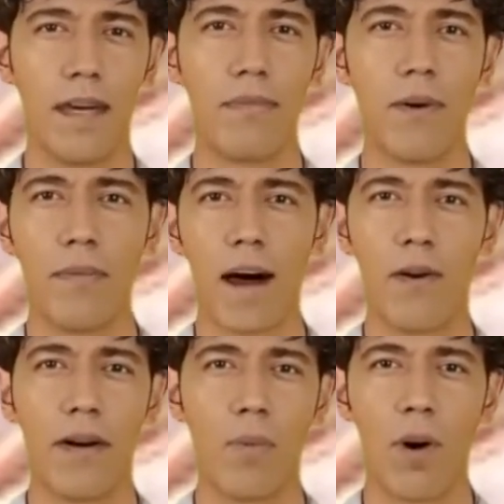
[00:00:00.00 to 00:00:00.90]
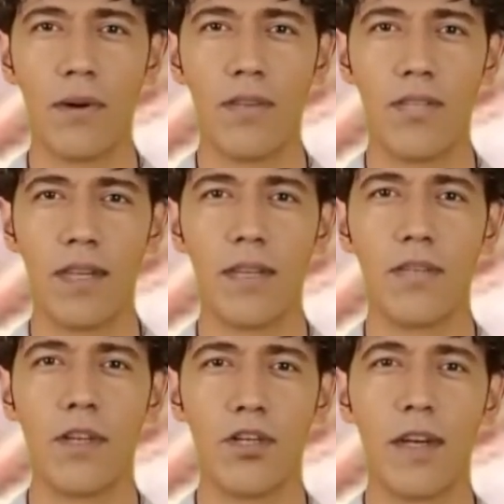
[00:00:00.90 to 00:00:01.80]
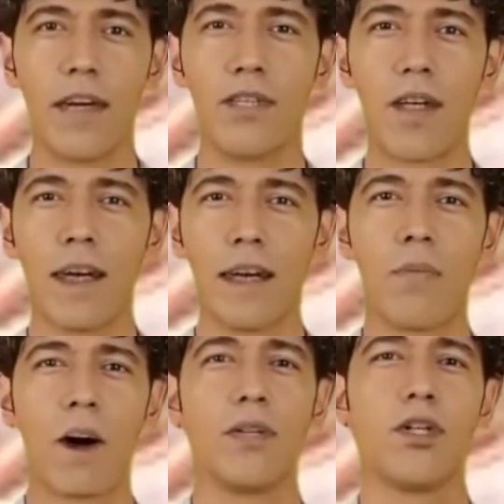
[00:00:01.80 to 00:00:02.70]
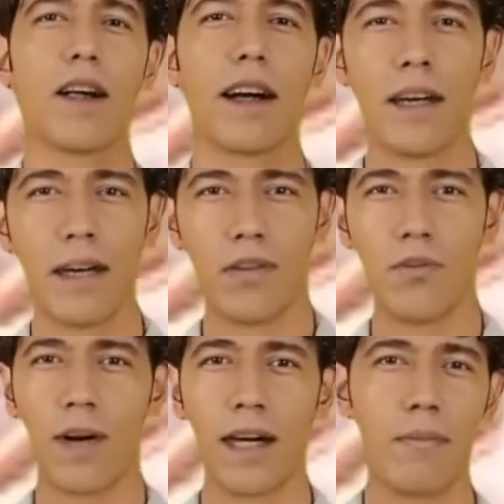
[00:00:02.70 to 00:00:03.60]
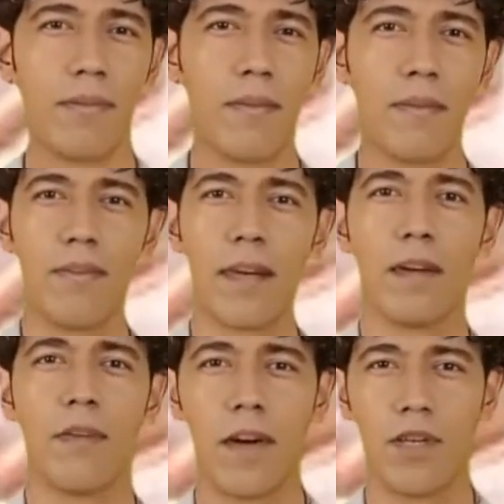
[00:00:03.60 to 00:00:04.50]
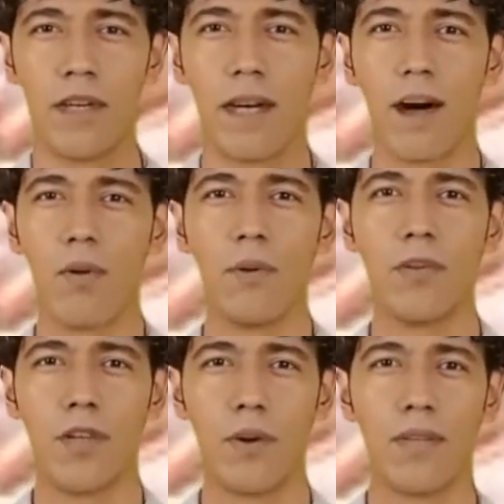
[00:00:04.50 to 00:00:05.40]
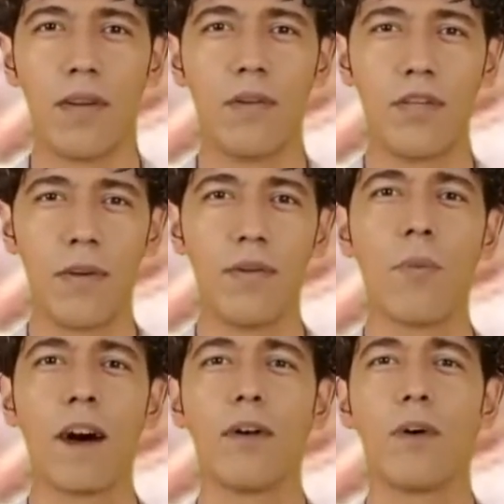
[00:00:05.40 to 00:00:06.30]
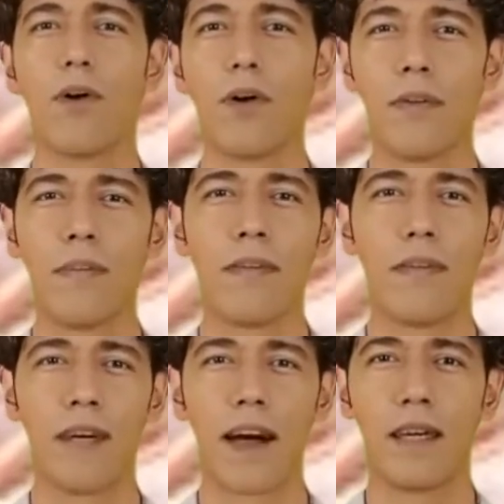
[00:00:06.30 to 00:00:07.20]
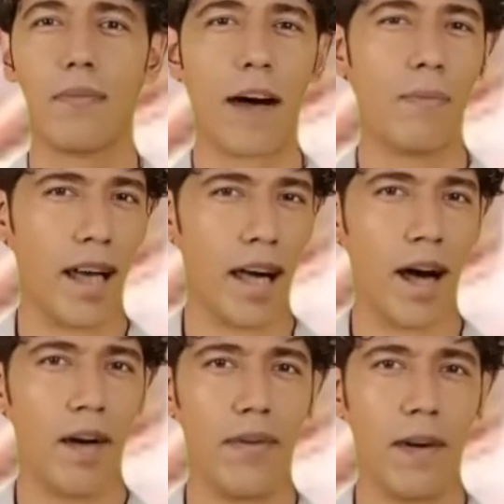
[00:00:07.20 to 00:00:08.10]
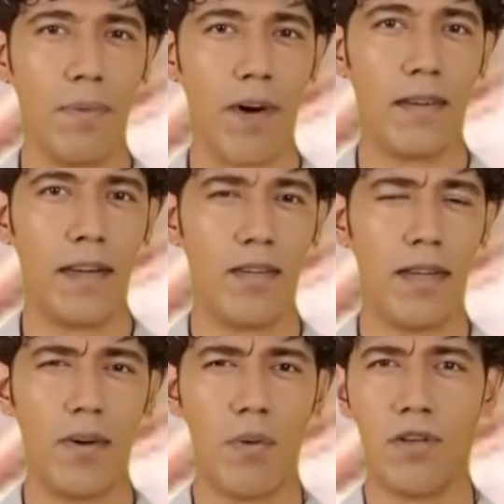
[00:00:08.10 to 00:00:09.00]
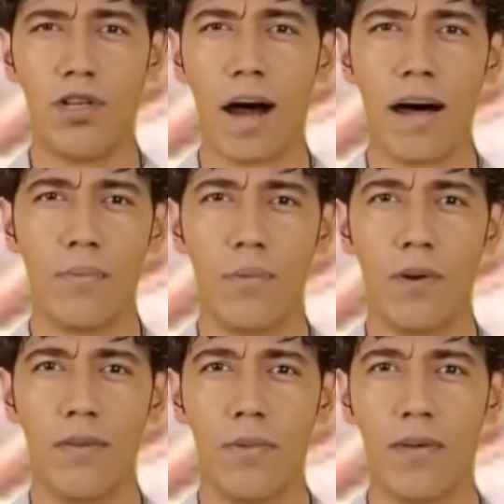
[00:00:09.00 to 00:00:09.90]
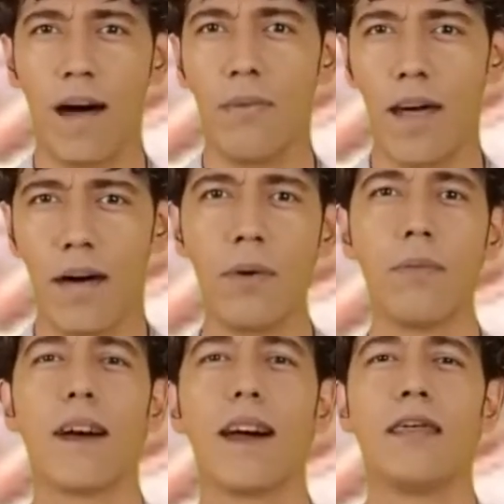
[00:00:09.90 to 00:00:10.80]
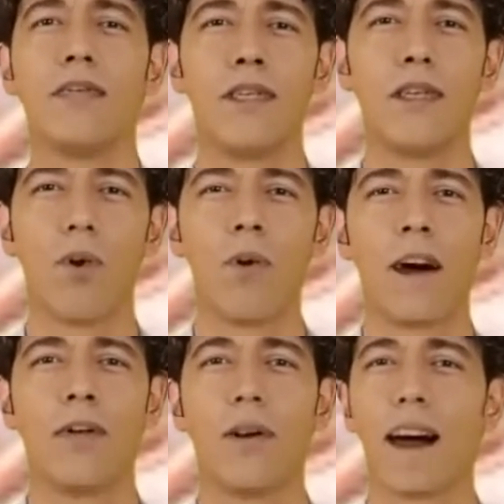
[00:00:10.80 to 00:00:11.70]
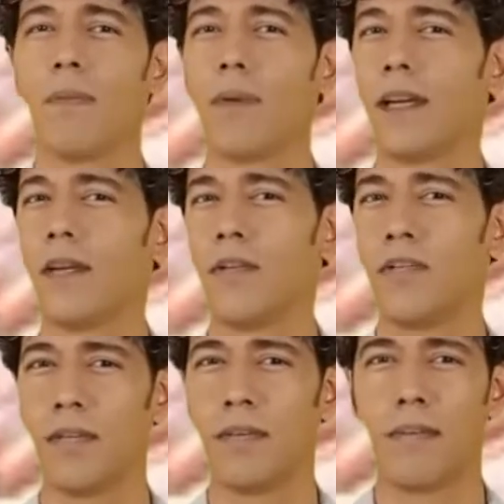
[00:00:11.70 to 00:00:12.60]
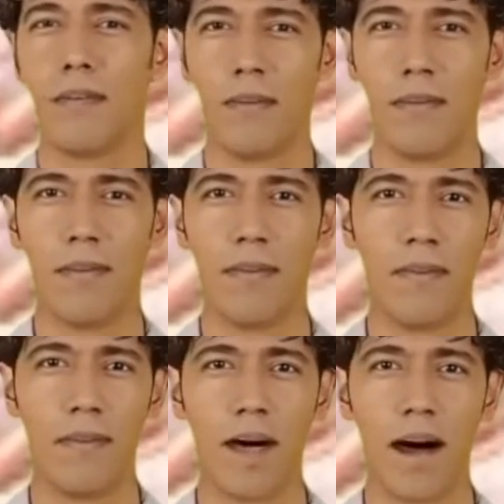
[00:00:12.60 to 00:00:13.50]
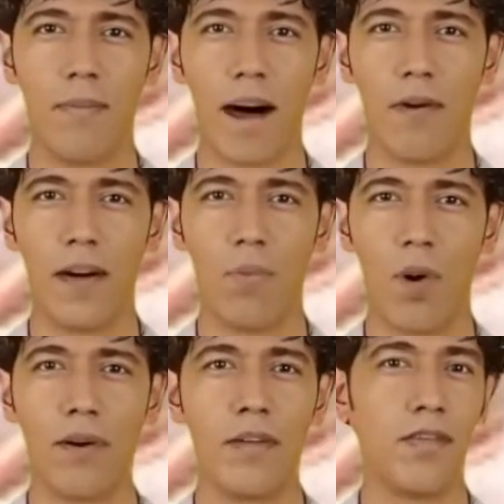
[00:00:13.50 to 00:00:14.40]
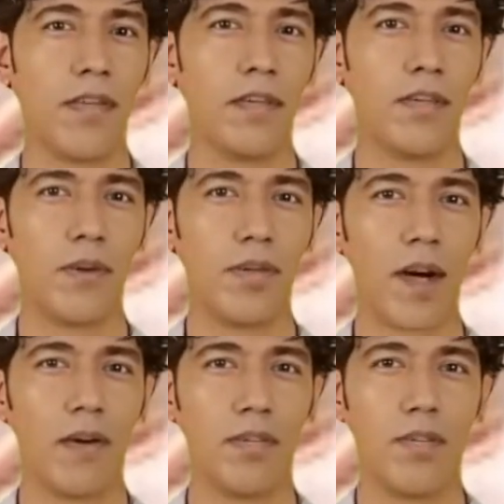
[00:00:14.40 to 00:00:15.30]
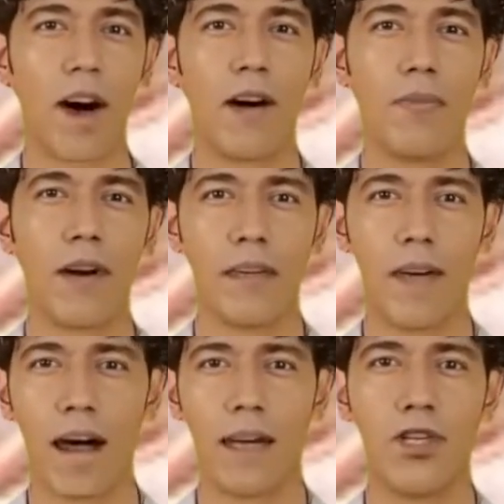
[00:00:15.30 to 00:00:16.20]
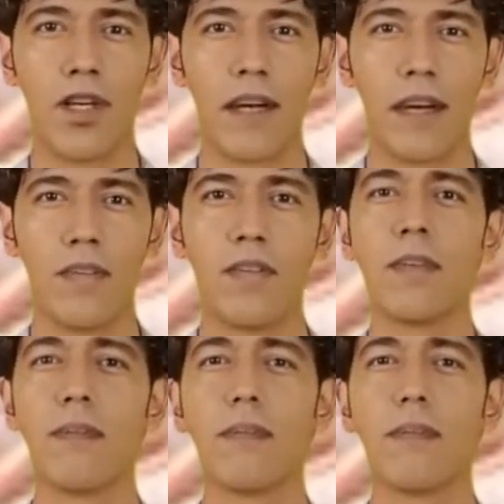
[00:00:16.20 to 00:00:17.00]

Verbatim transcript: If a married woman sees that she is cutting raw chicken in a dream, then the vision heralds good news on the way to her, and it may be a healthy pregnancy or childbirth without labor pains or other happy news. A married woman sees herself slaughtering black chickens.